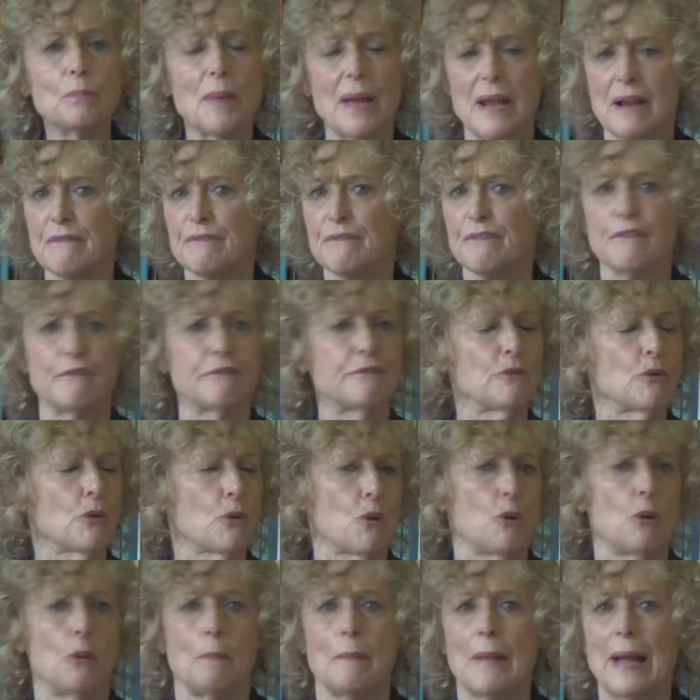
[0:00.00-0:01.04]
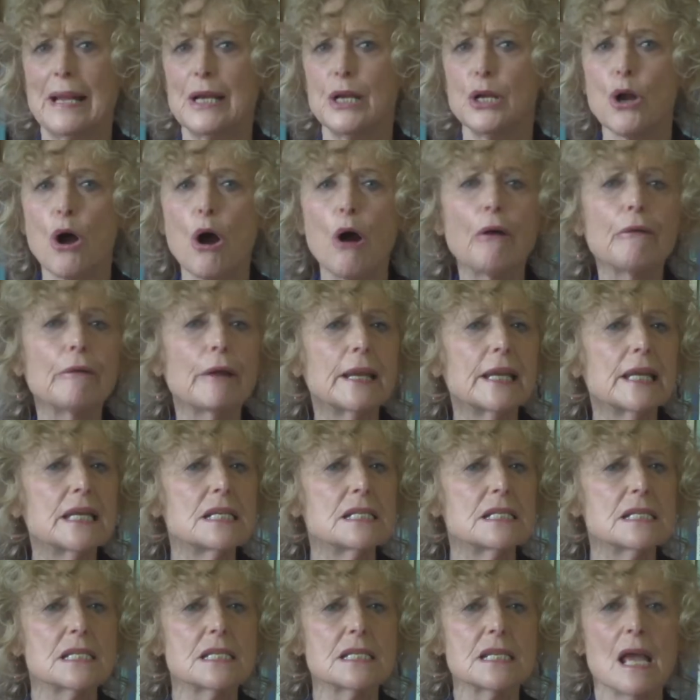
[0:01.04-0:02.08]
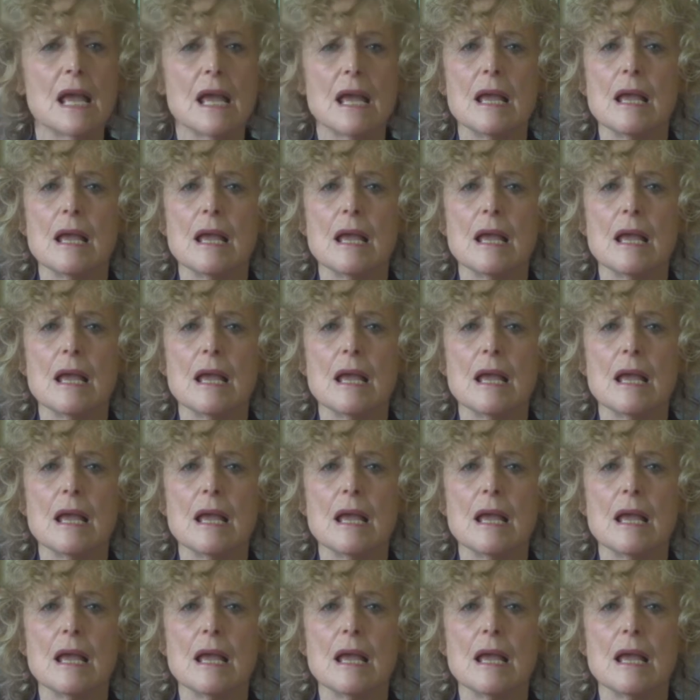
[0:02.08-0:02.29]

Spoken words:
painful for all minorities,